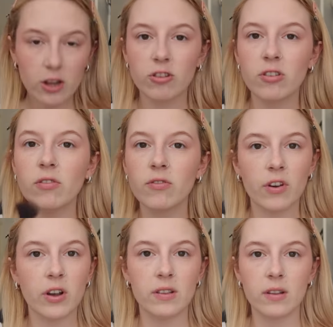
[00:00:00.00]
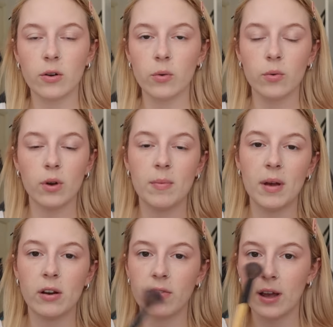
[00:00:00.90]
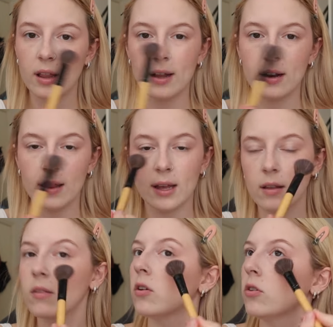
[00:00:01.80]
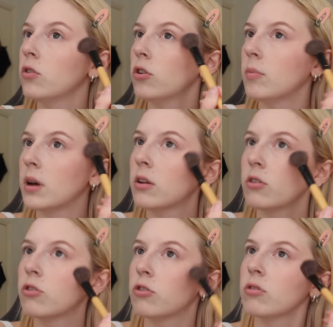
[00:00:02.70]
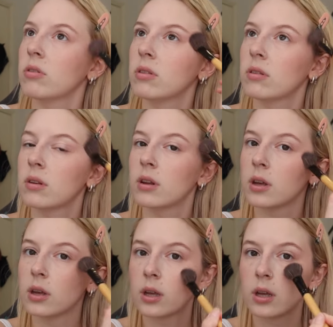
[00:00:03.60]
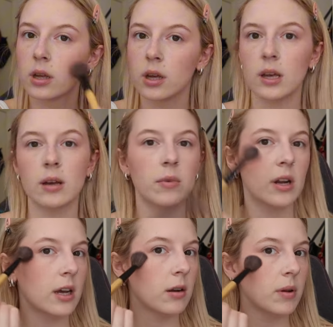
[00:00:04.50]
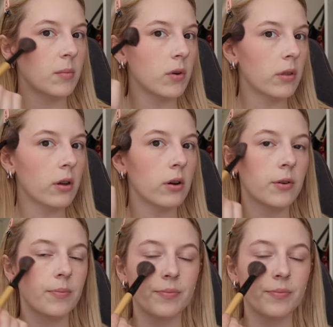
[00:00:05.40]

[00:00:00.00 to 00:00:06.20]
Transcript: Just a very subtle amount of highlighter, like it's not too much. I'm going to add a bit more though.